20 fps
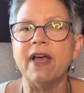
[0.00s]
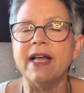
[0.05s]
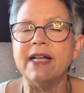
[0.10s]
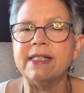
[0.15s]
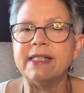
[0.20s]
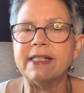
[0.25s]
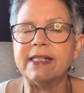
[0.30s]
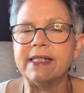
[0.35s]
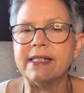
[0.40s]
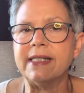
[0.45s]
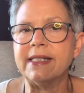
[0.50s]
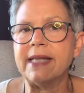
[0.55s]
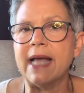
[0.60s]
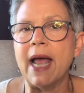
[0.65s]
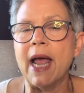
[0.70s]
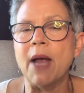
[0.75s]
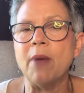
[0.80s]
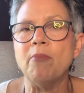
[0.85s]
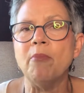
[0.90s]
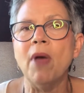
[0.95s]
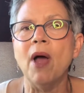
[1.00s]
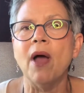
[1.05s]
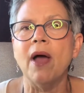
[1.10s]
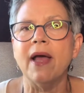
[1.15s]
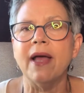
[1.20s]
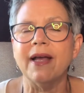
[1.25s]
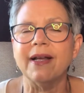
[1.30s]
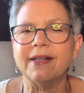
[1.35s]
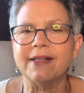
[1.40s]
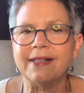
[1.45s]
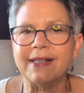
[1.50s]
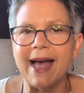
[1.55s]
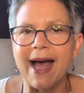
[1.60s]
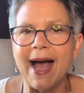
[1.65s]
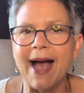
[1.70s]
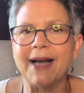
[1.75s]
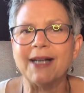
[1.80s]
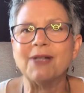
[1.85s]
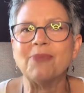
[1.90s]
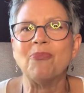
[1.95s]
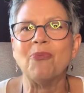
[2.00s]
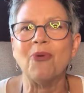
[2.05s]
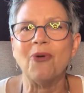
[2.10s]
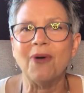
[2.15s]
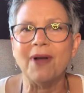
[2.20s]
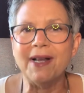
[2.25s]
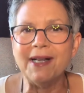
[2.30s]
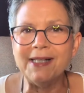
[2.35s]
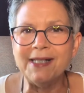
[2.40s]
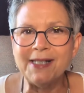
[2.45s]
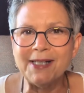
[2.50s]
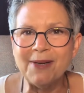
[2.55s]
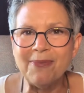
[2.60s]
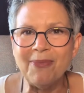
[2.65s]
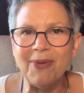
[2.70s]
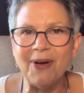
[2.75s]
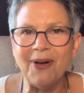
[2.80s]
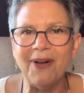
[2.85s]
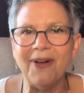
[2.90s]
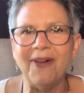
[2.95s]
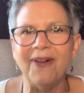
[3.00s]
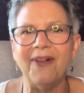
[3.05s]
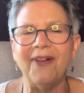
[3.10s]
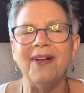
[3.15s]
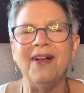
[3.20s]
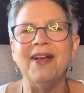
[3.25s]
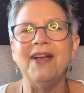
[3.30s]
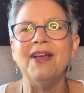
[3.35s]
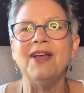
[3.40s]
it's the same exact principle.